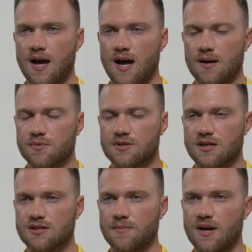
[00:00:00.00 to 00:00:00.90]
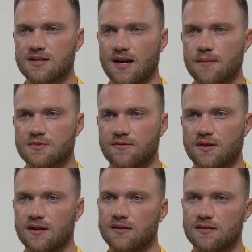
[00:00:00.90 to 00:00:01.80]
um, with such an amazing
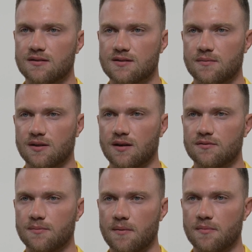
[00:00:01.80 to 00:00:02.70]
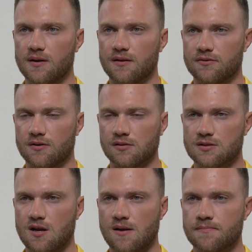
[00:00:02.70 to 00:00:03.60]
atmosphere, and it's something I'll remember for a long
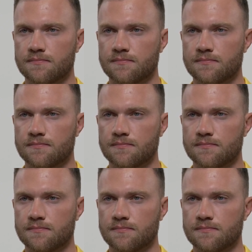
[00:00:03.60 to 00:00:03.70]
time.